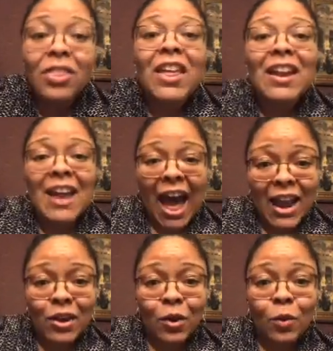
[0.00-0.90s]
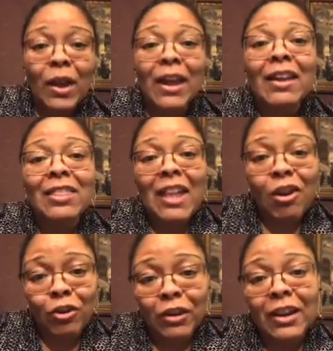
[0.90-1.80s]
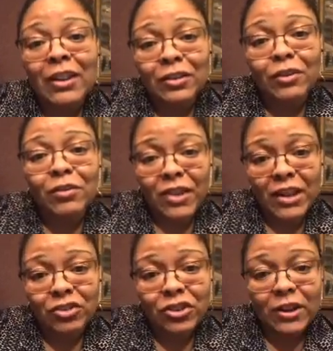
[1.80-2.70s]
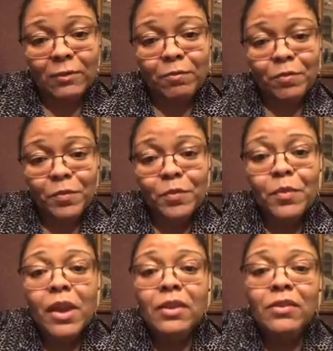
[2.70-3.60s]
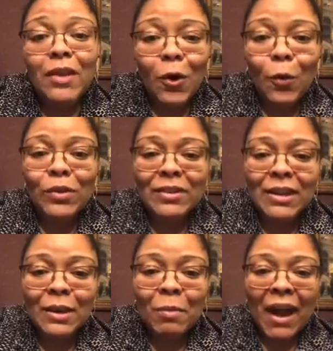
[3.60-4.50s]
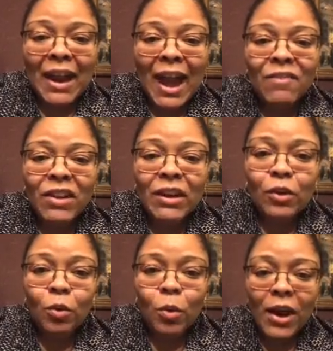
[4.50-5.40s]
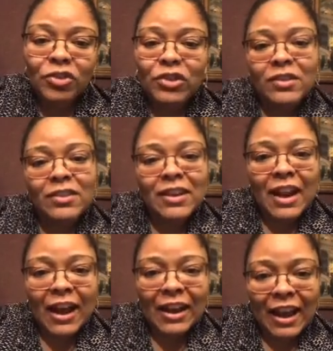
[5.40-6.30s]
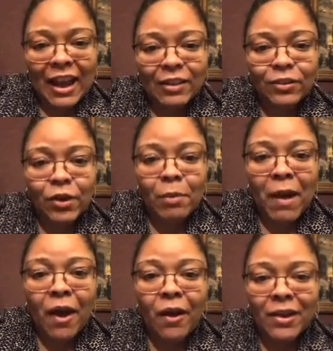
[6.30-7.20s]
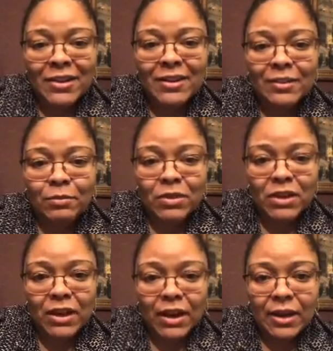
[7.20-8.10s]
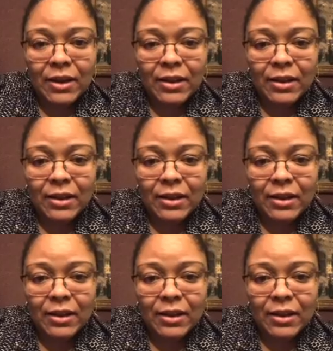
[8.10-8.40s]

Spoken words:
than not know and get that early intervention. So, does anybody have any questions that I can answer about autism today?